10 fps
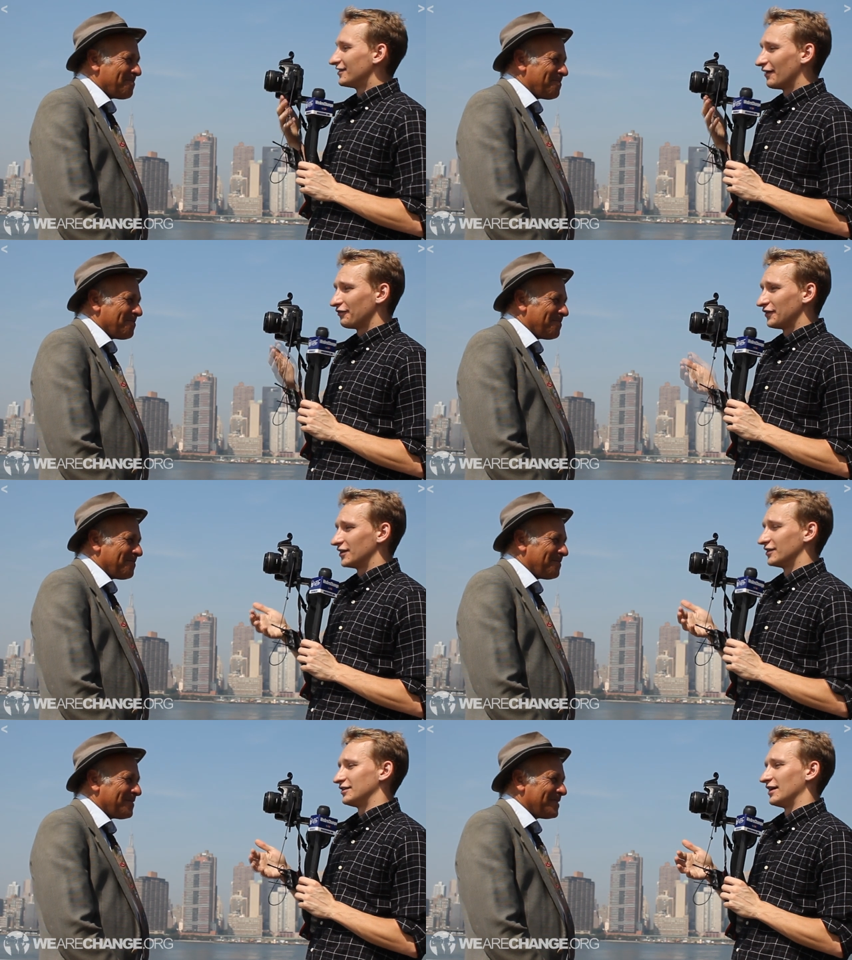Speaker 1: Definitely
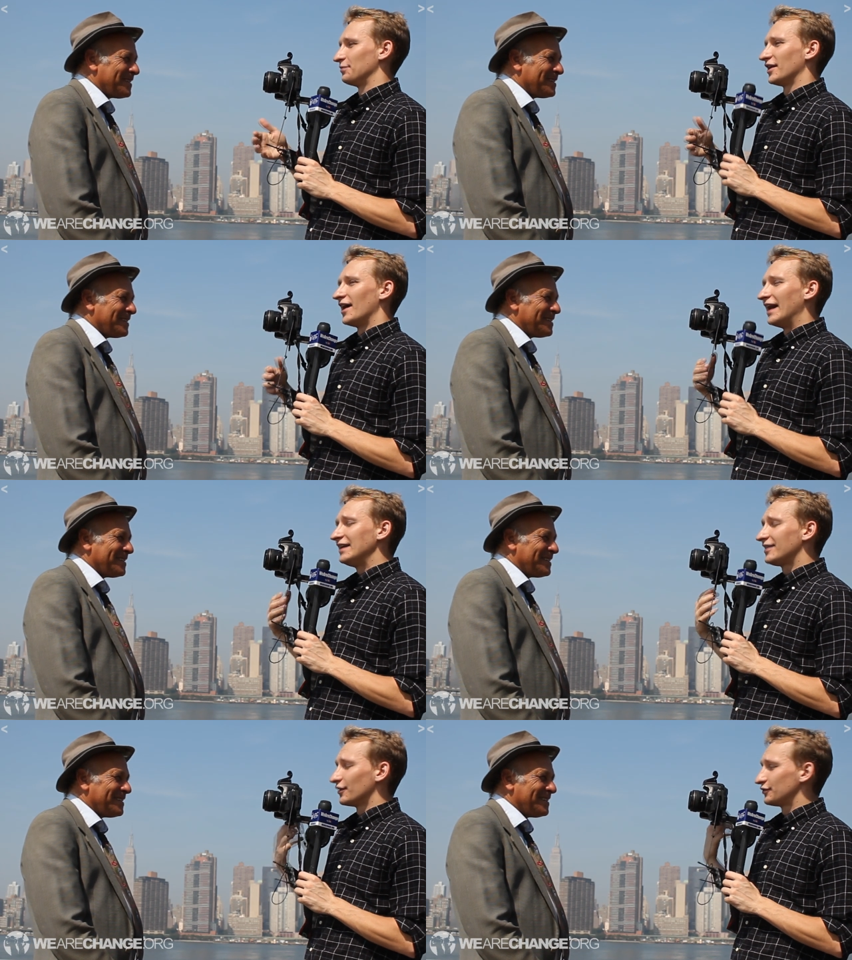good tips.
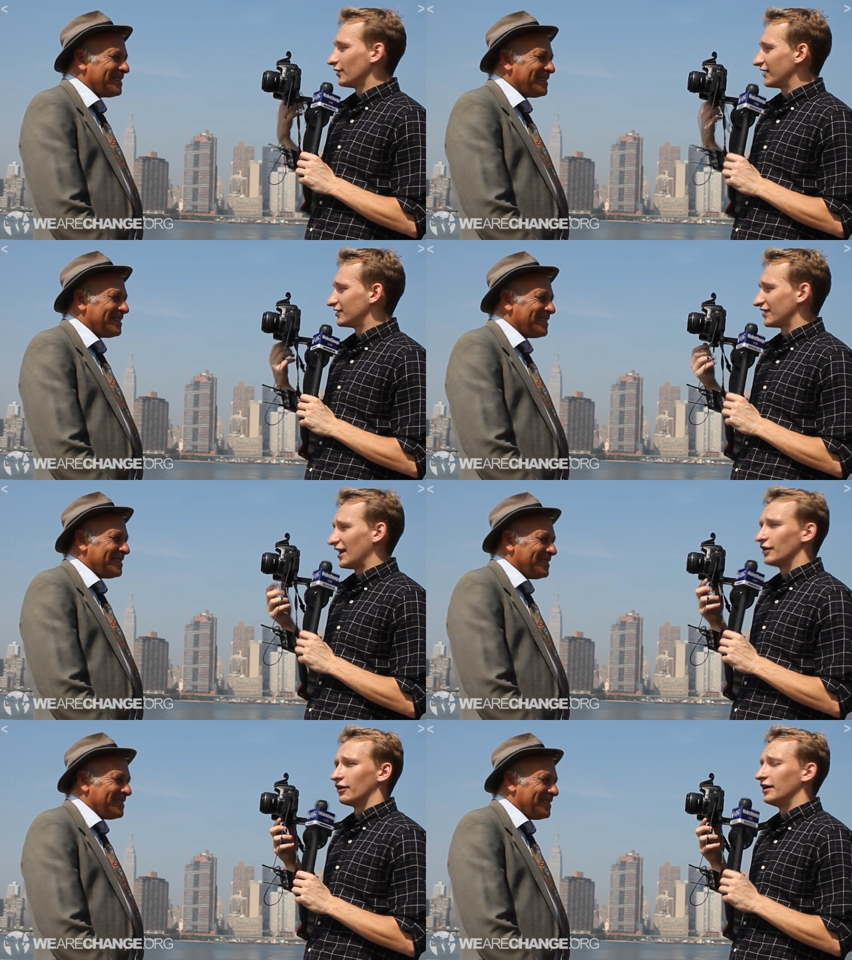Anything else you'd like to
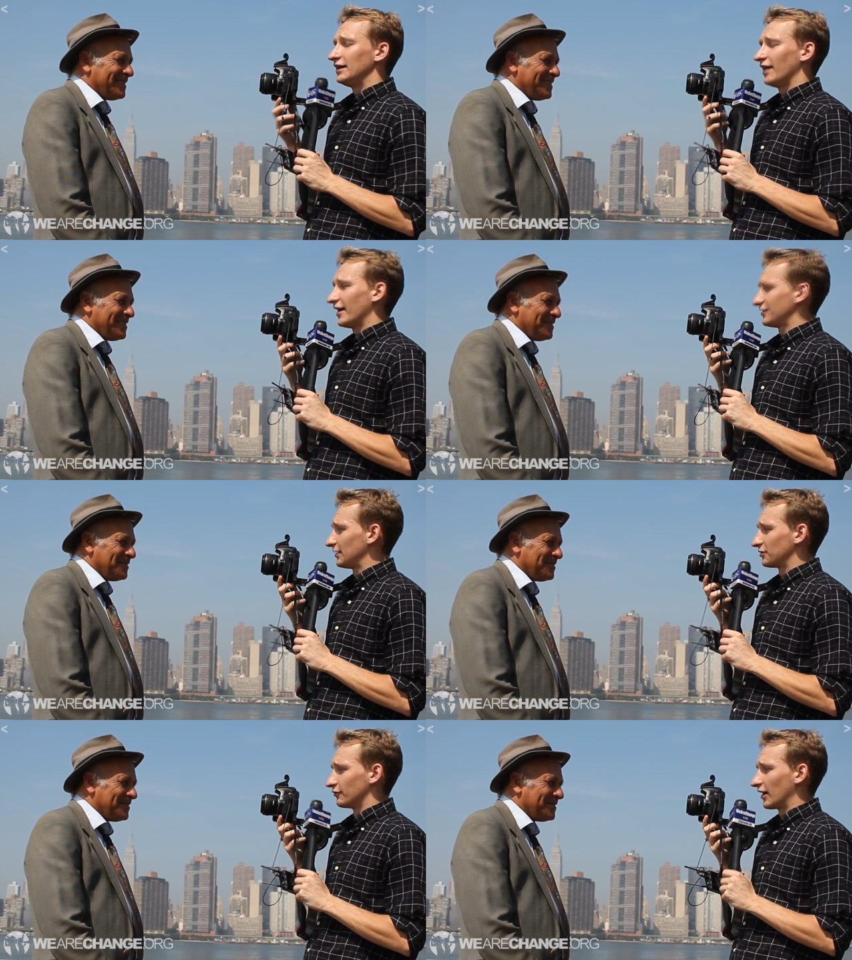say, or any last
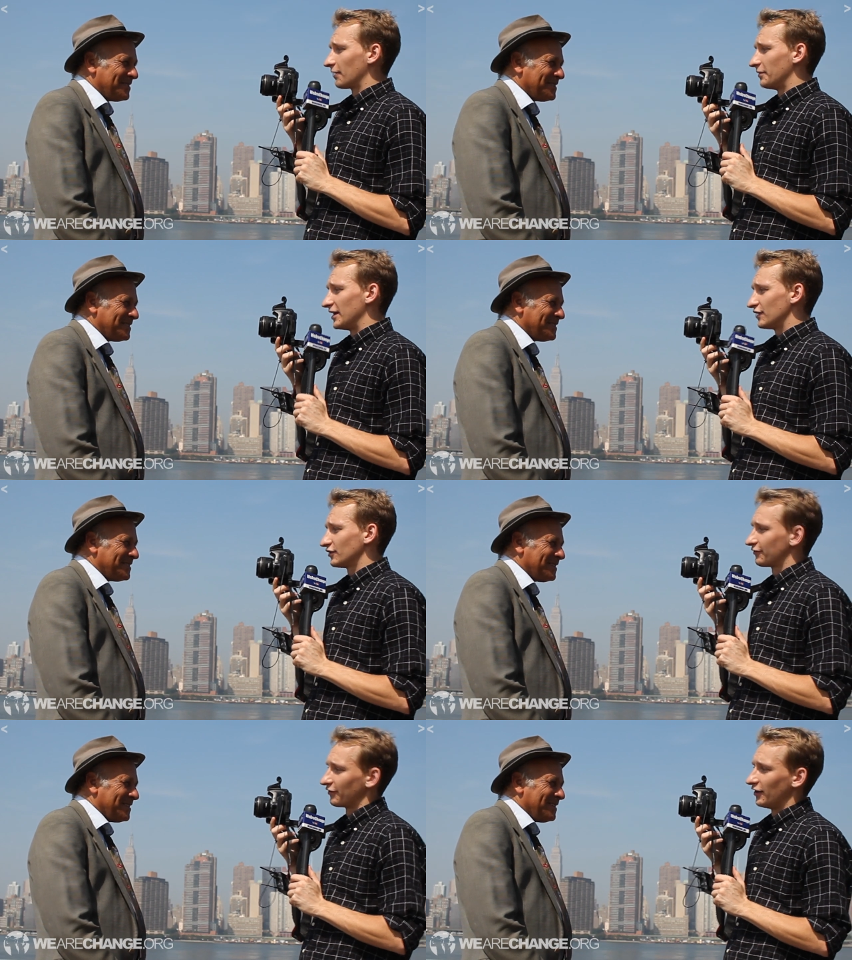tips and
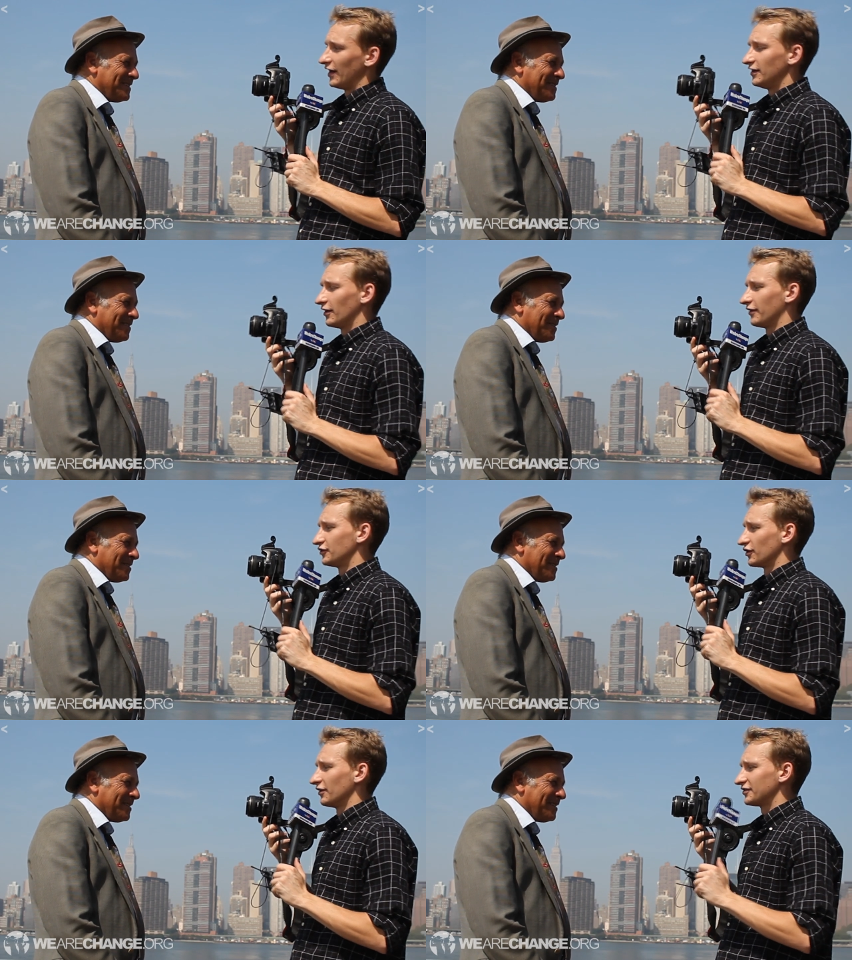recommendations for any other
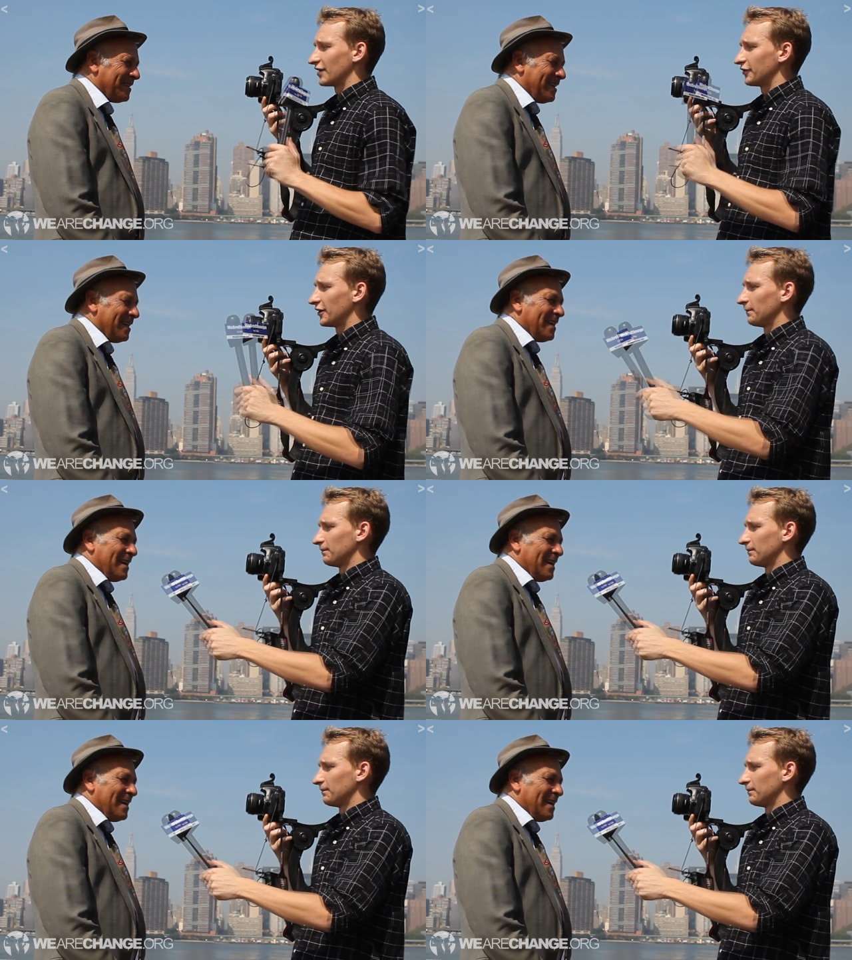journalists out there?